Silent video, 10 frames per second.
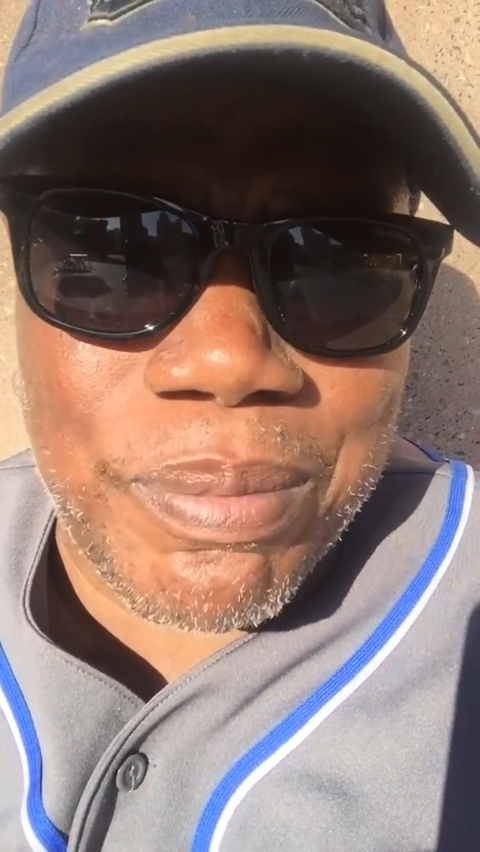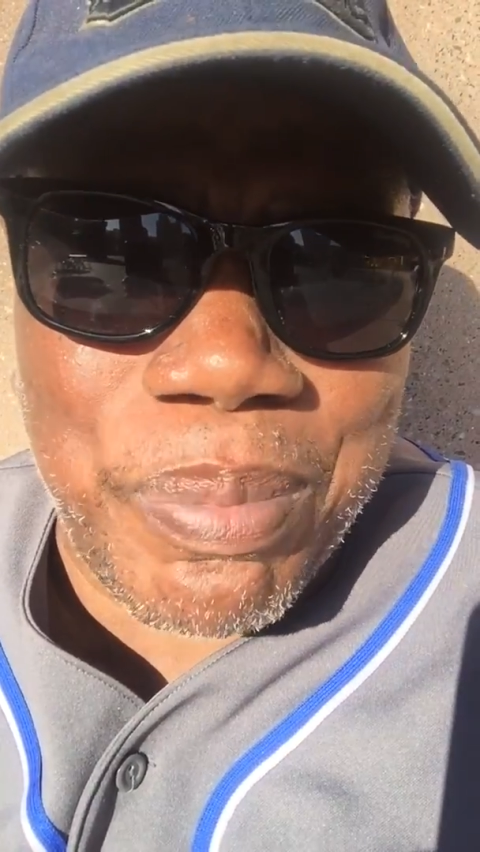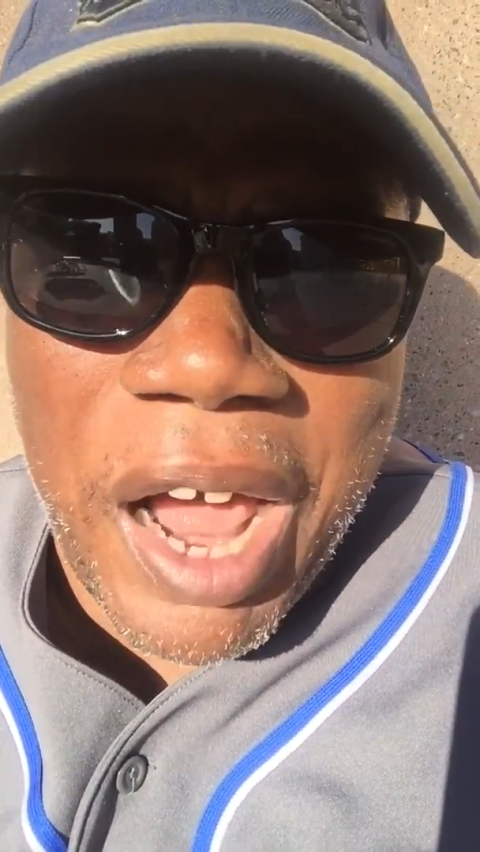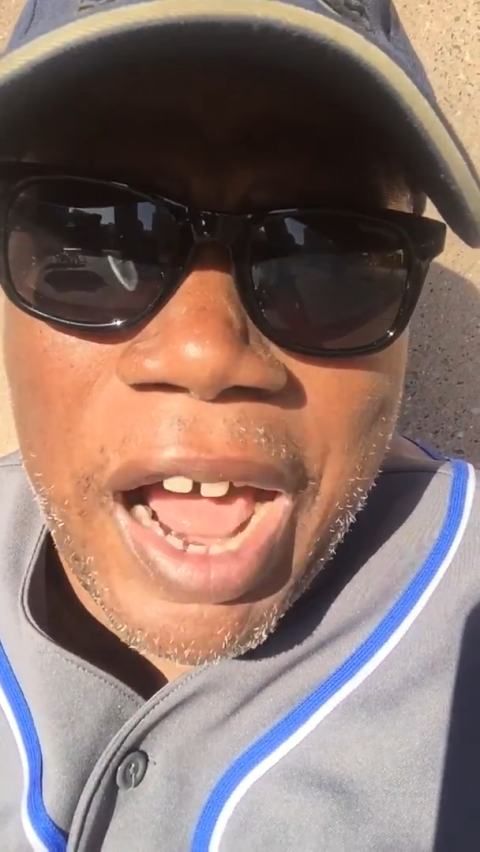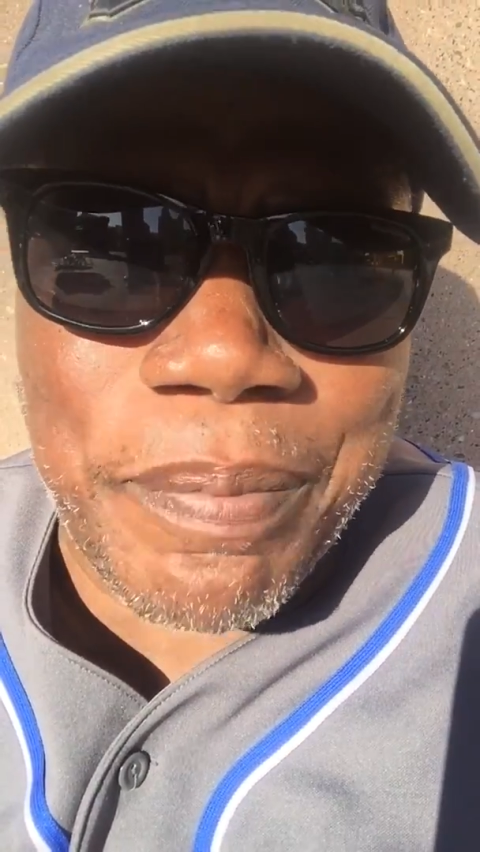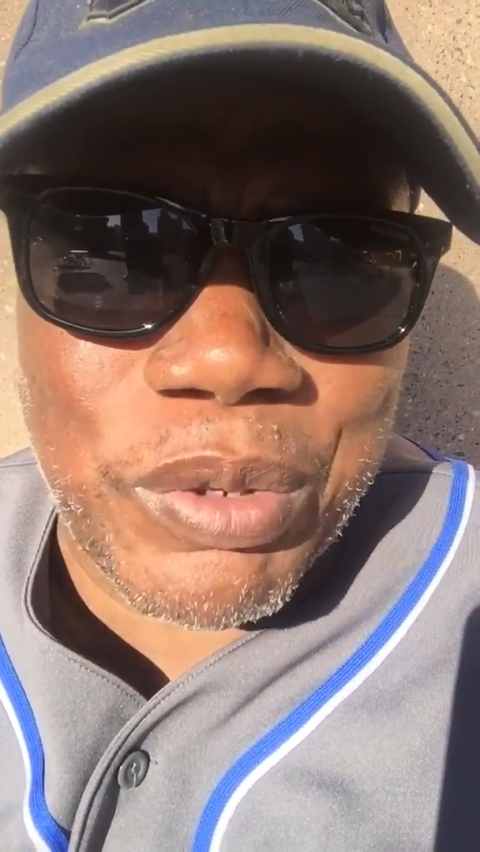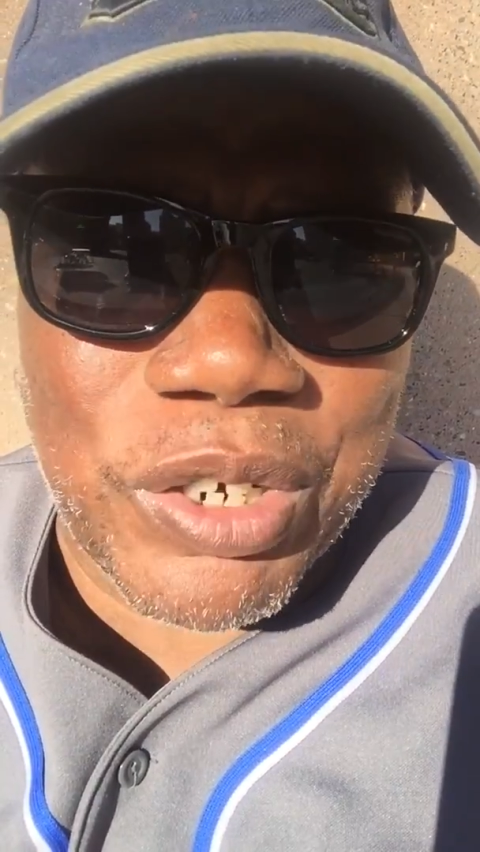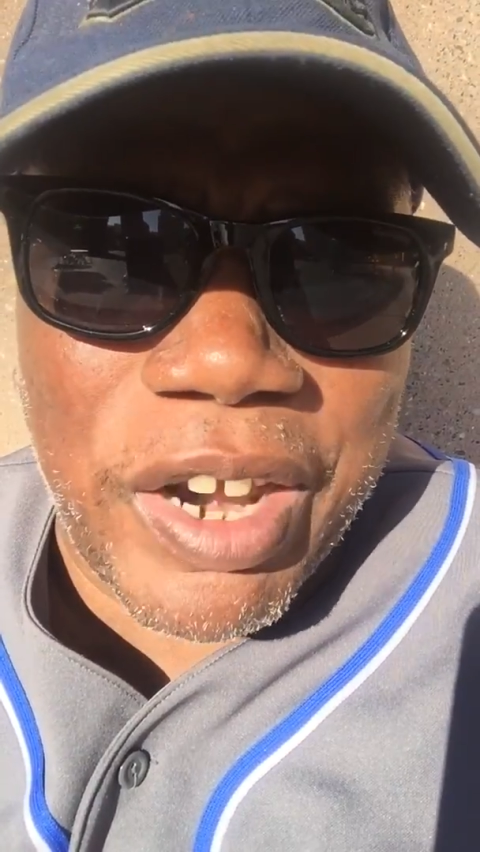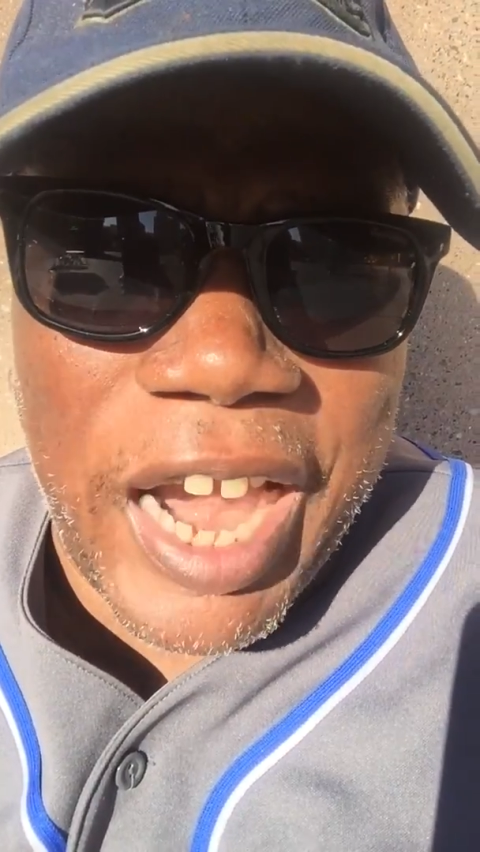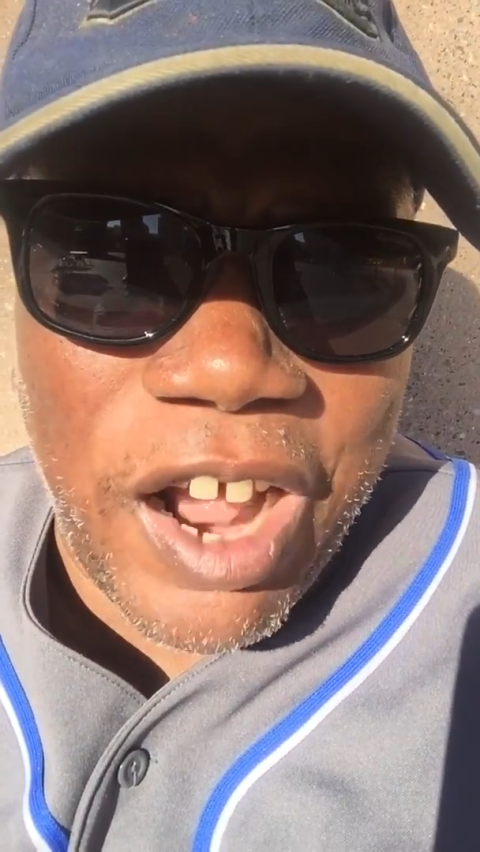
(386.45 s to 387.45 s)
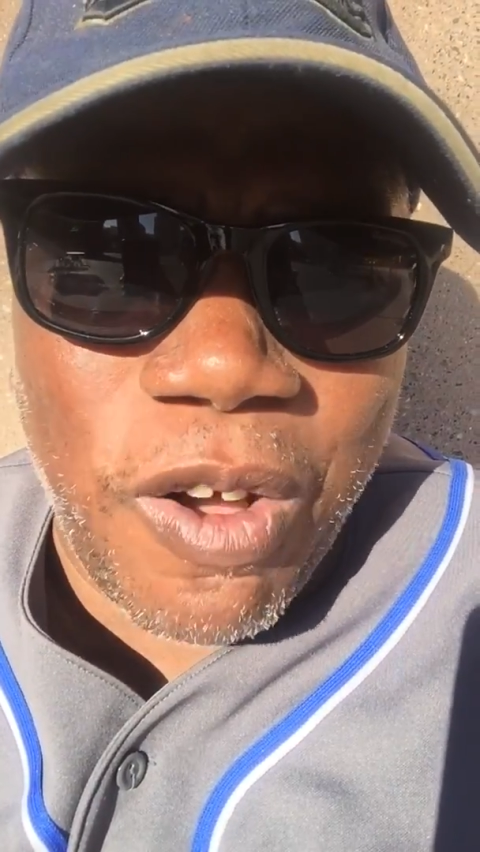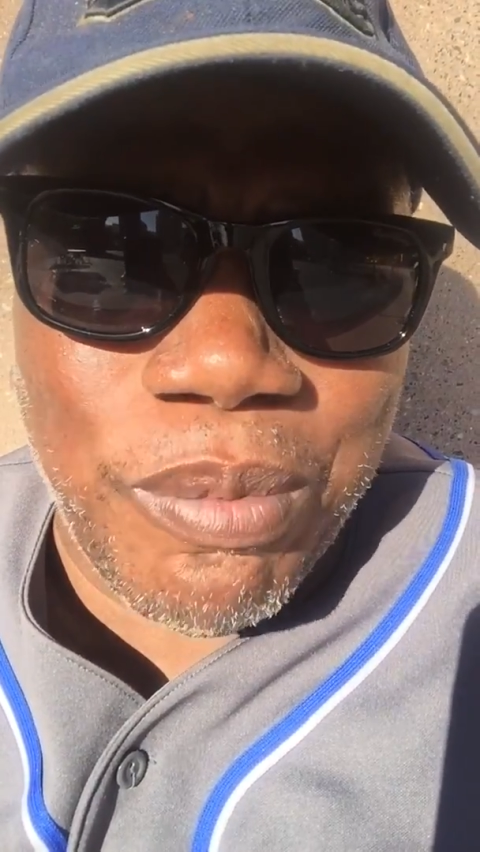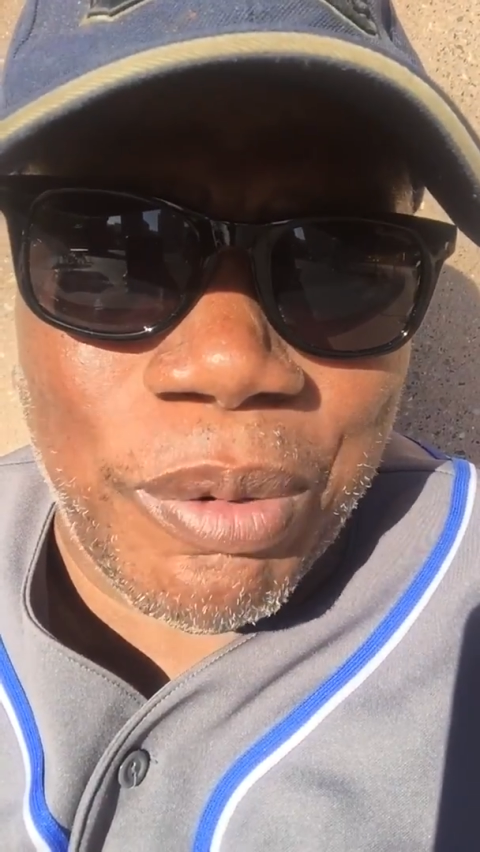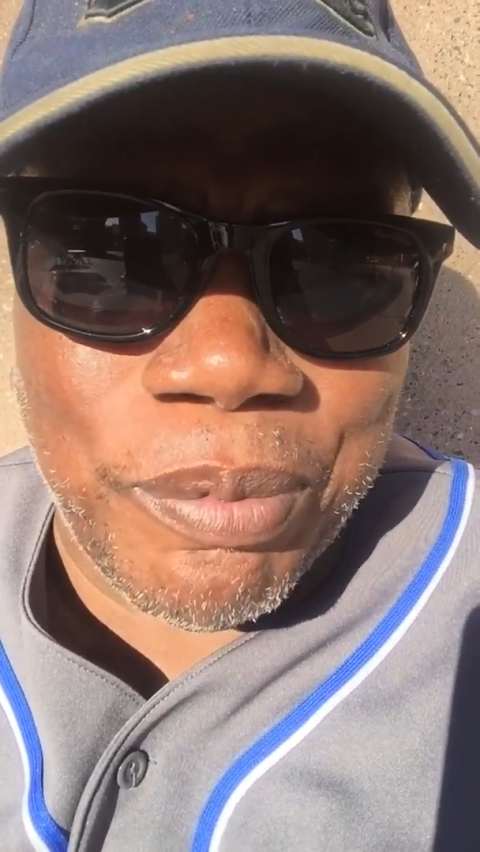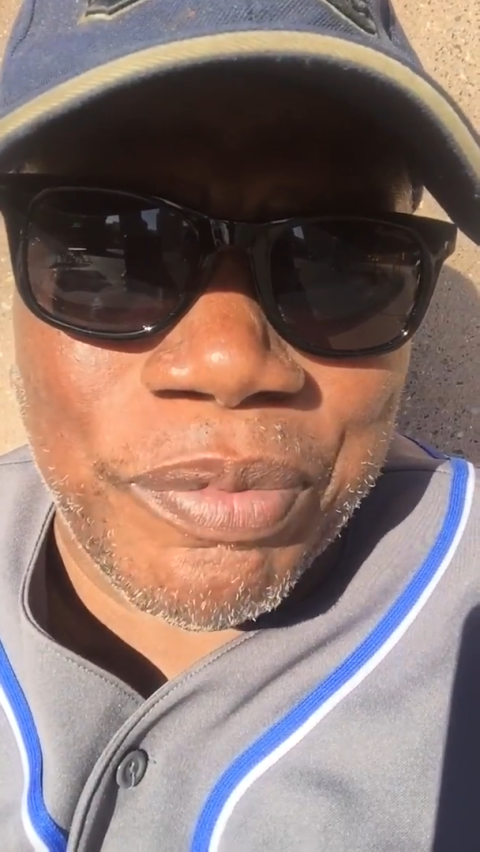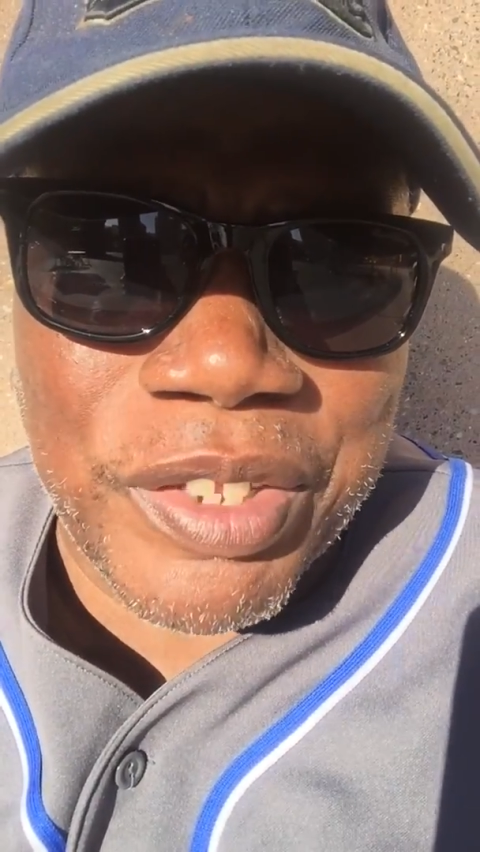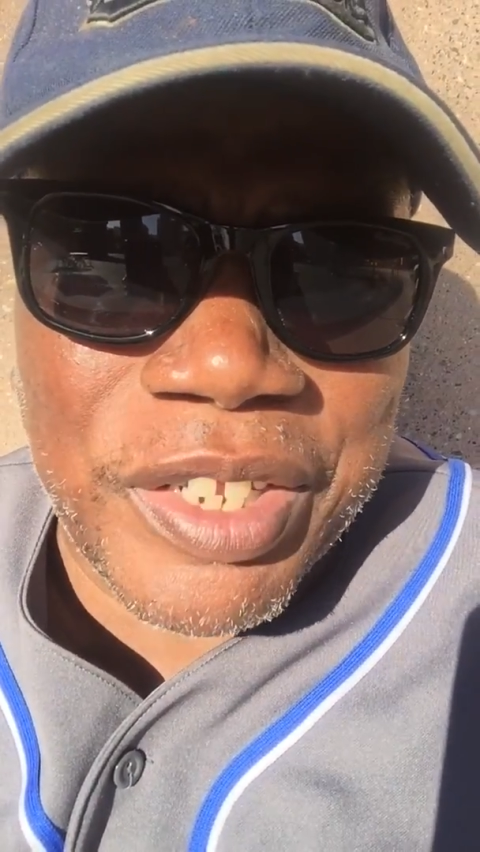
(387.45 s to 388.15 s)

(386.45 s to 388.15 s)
popular album